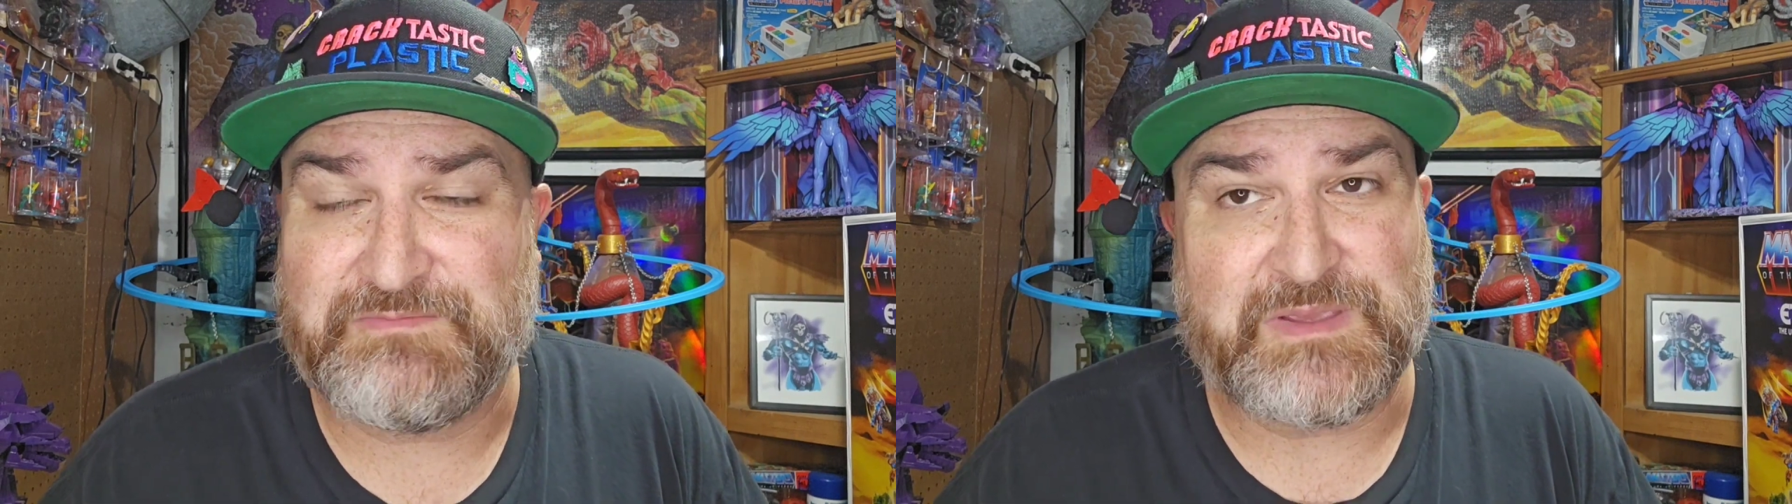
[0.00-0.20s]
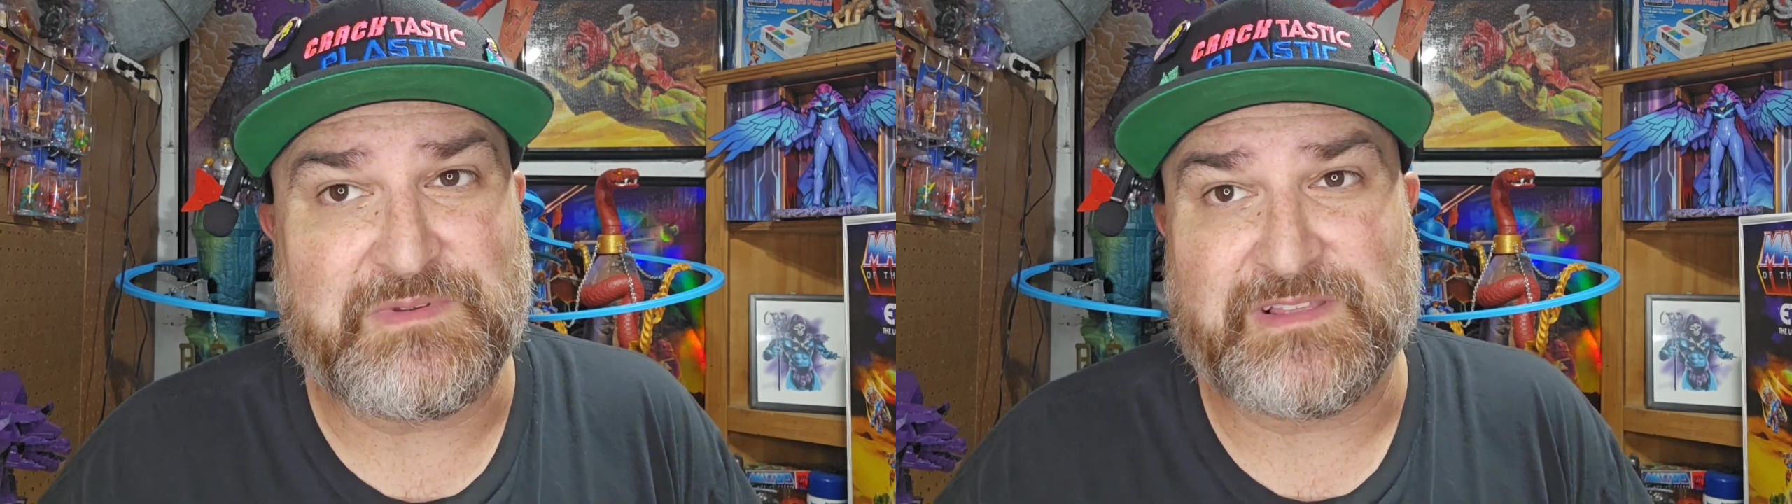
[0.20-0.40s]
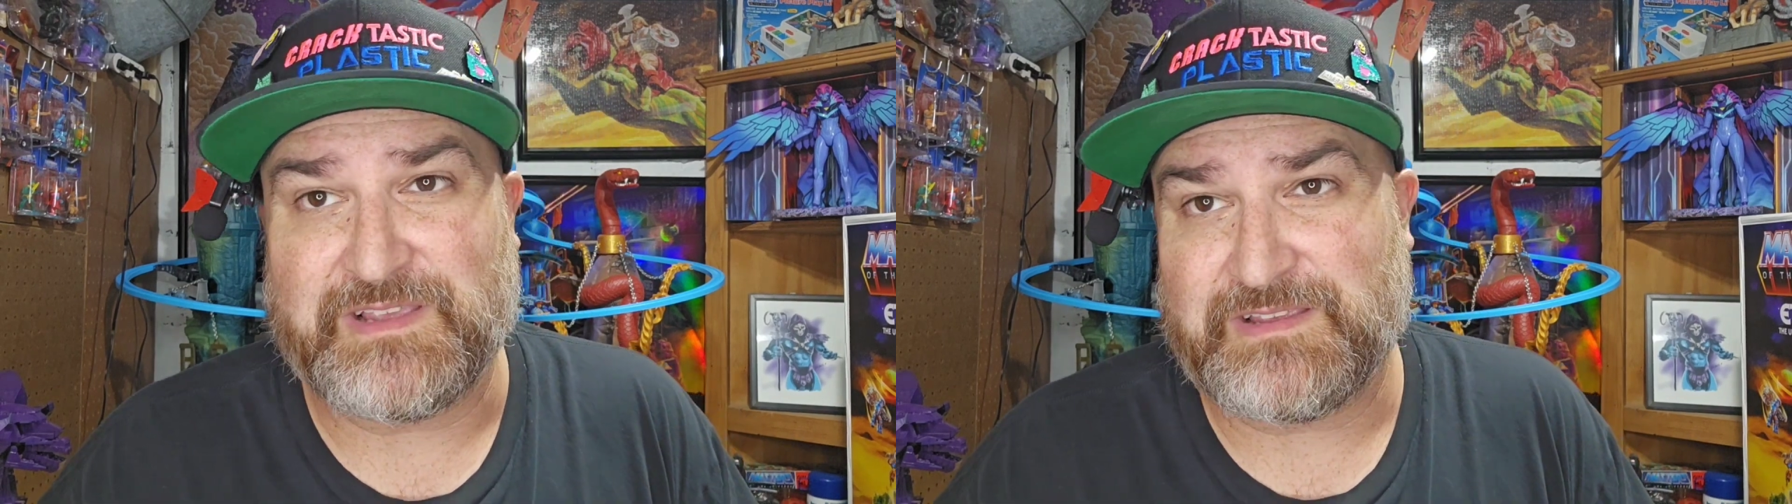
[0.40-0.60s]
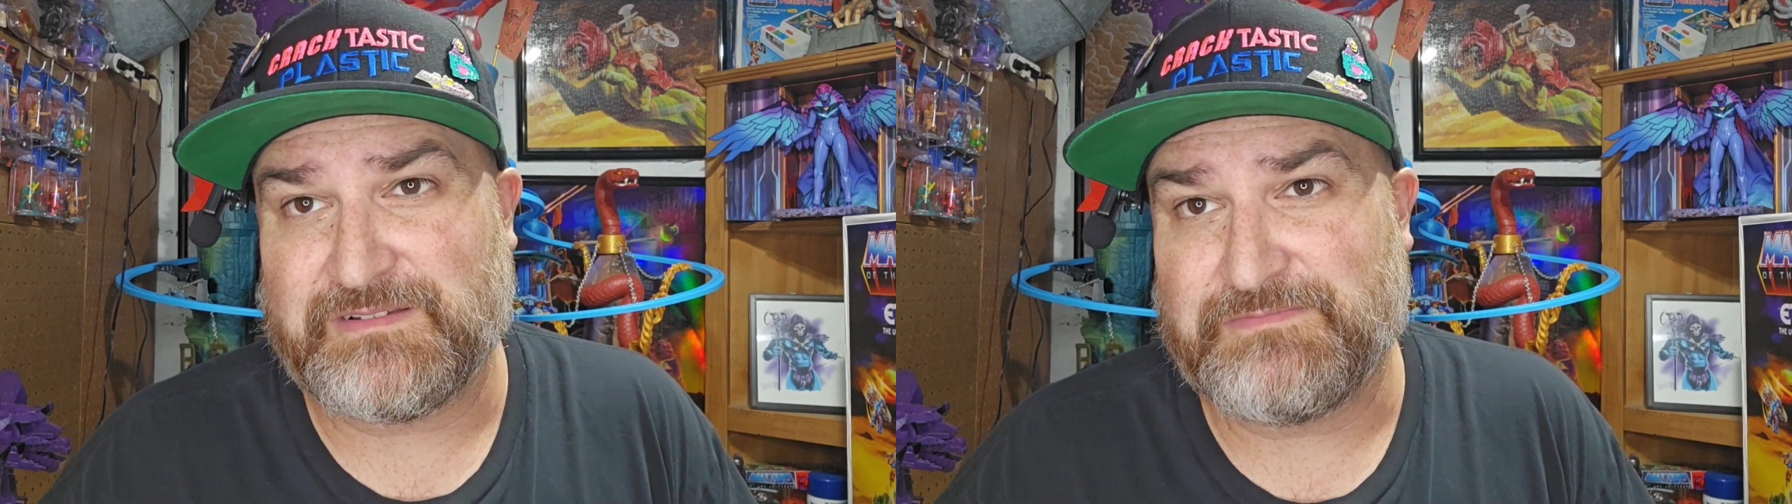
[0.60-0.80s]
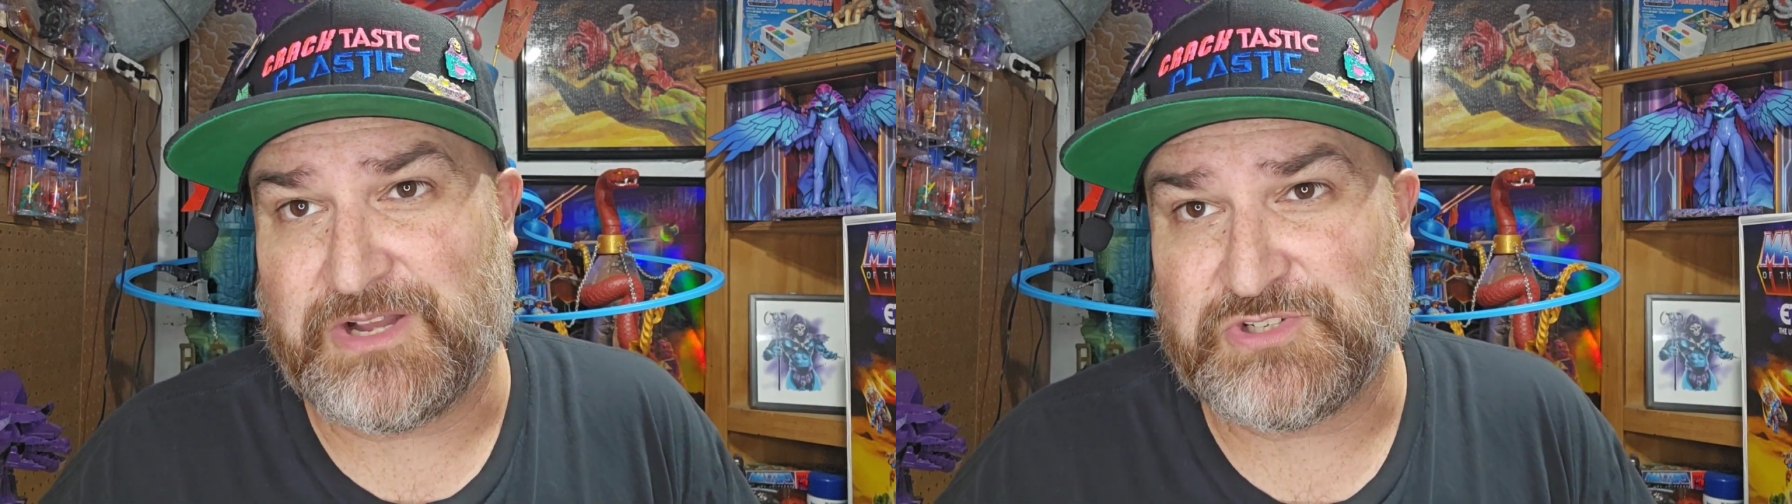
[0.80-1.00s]
maybe like
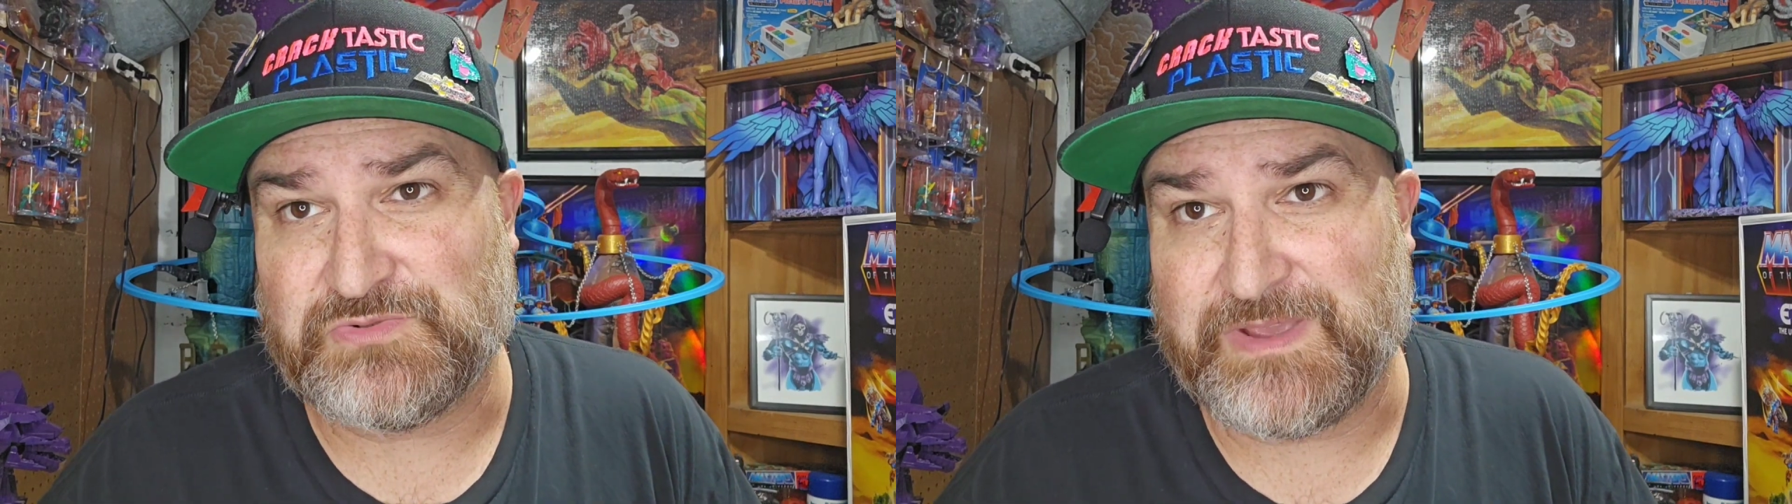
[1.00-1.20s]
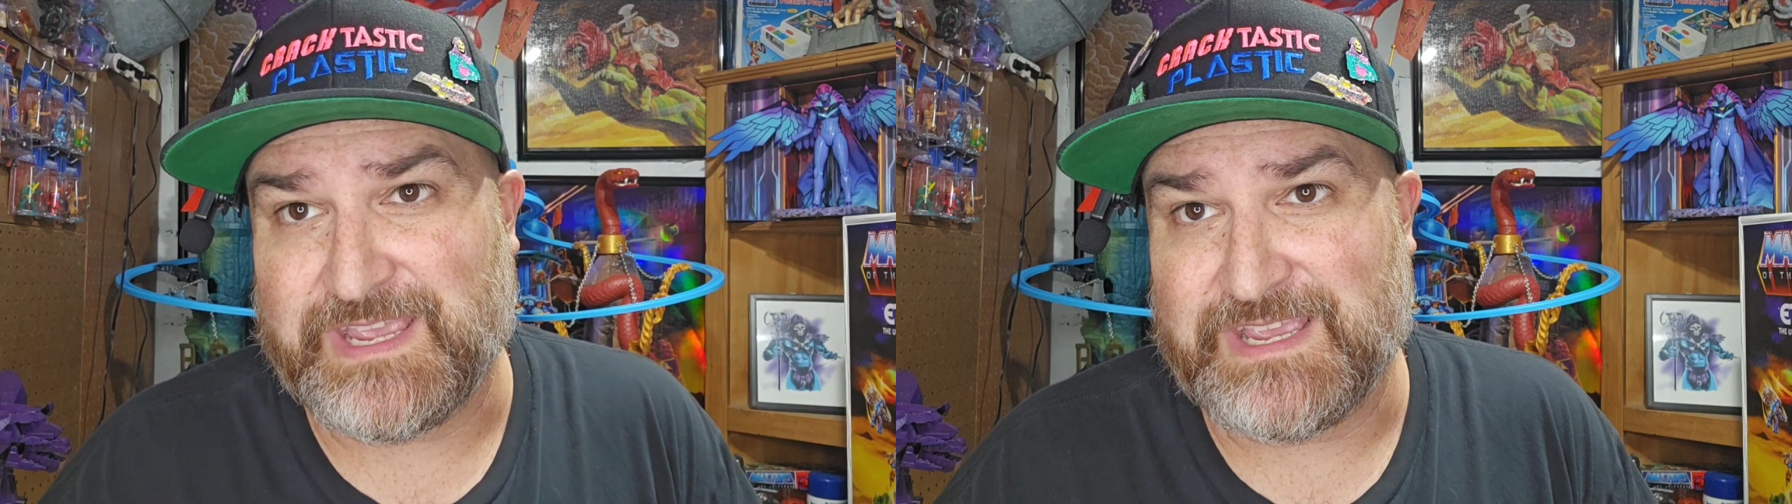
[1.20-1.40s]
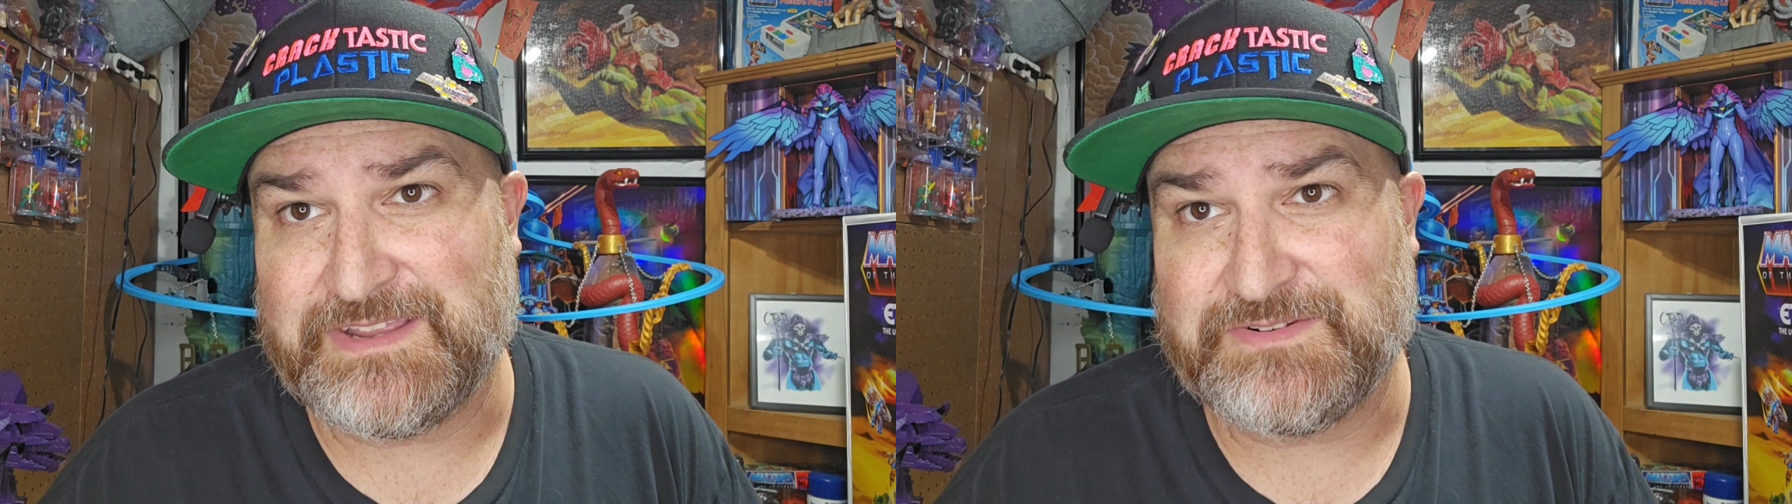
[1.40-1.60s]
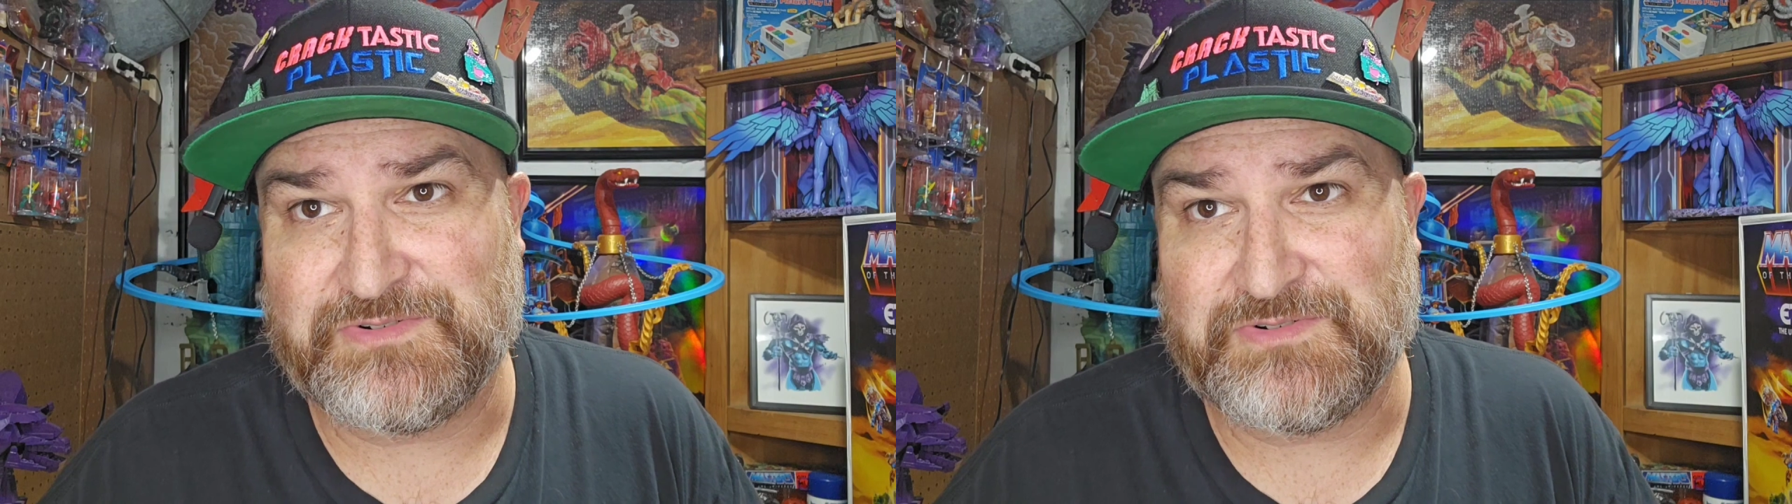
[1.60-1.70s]
Macho Man,